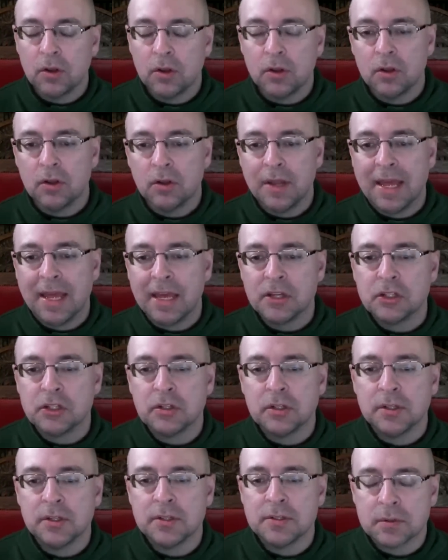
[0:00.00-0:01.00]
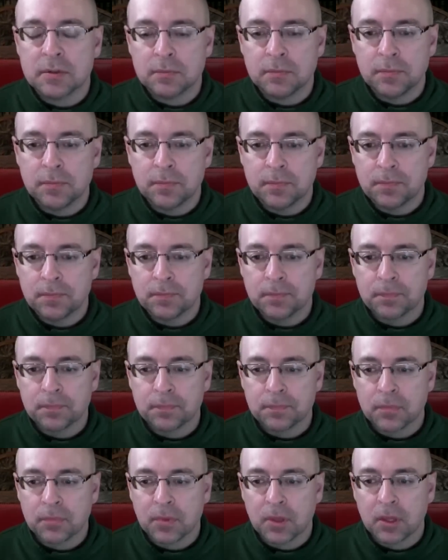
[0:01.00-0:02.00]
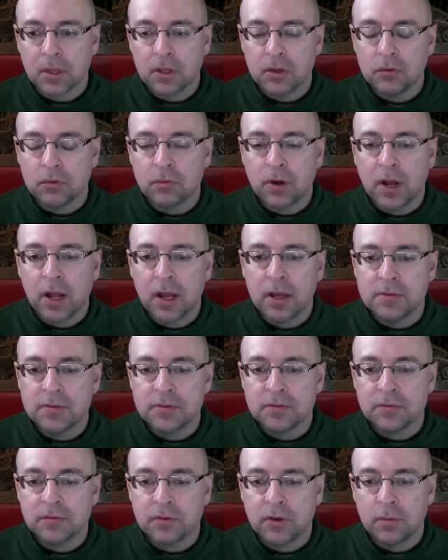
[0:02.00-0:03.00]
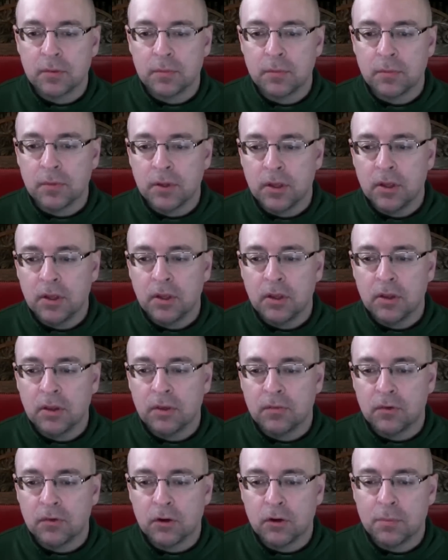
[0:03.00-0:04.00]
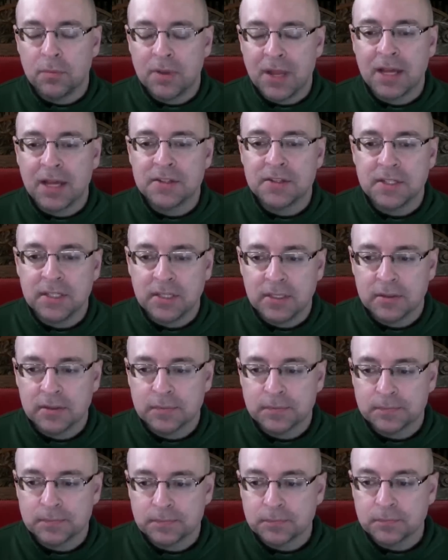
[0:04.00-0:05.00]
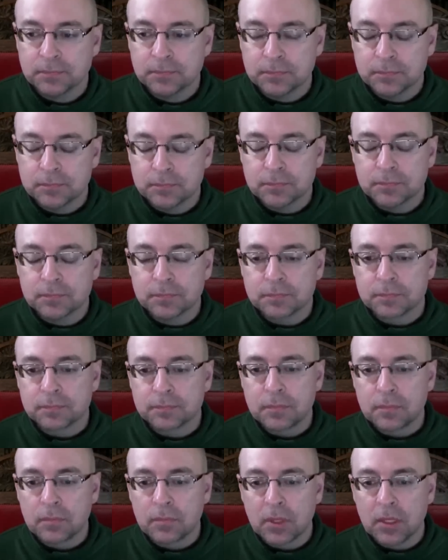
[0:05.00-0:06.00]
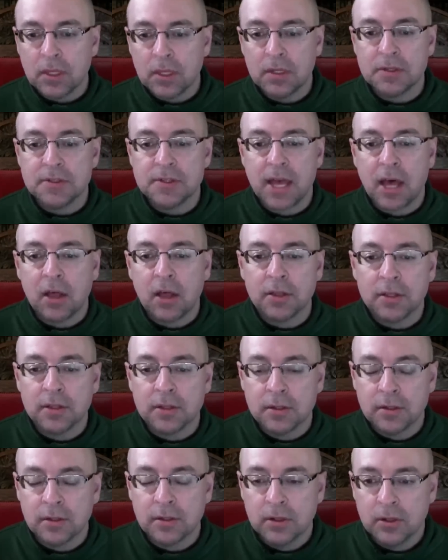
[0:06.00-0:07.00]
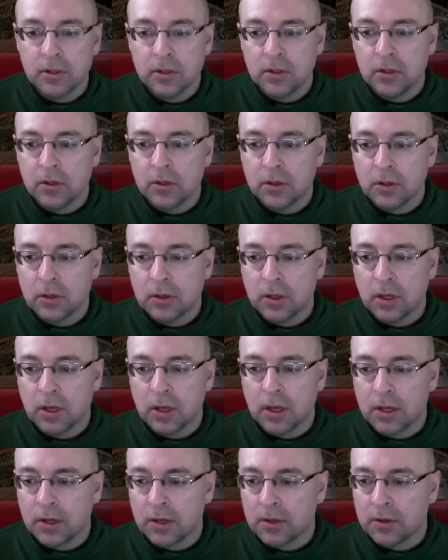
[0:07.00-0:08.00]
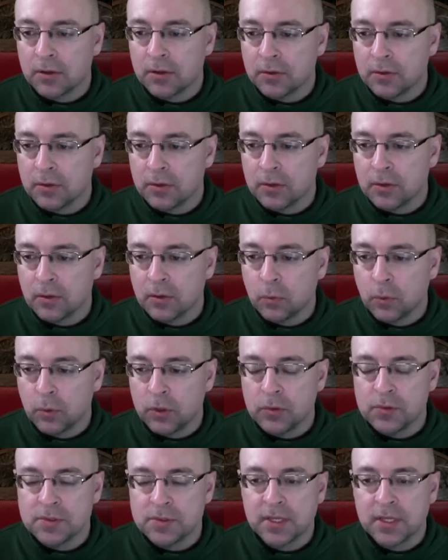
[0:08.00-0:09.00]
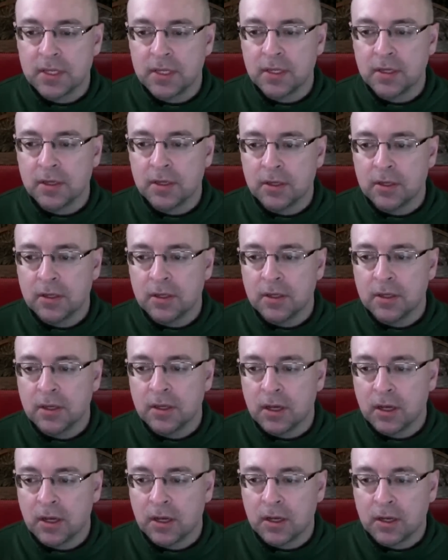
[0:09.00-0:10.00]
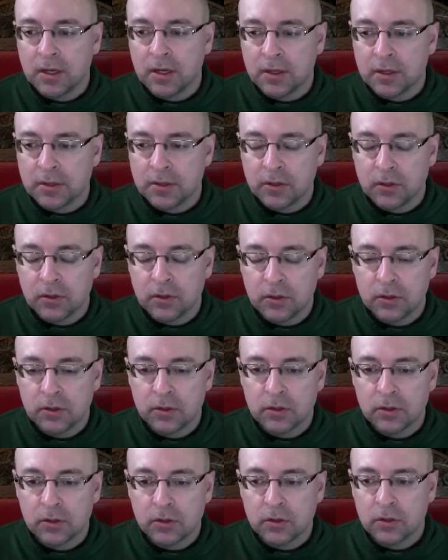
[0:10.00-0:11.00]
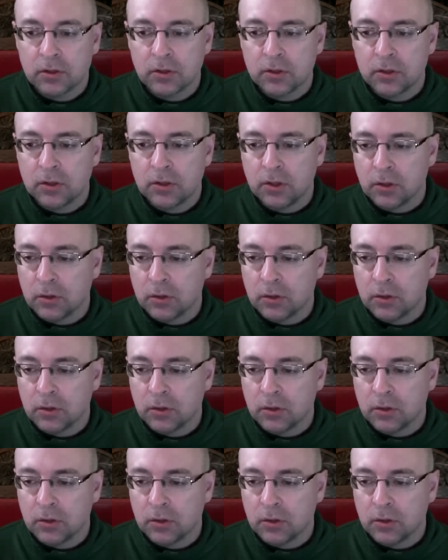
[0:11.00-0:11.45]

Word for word: Nationalism derives from the verb nati. In Italian, uh, when you say Uh, you know,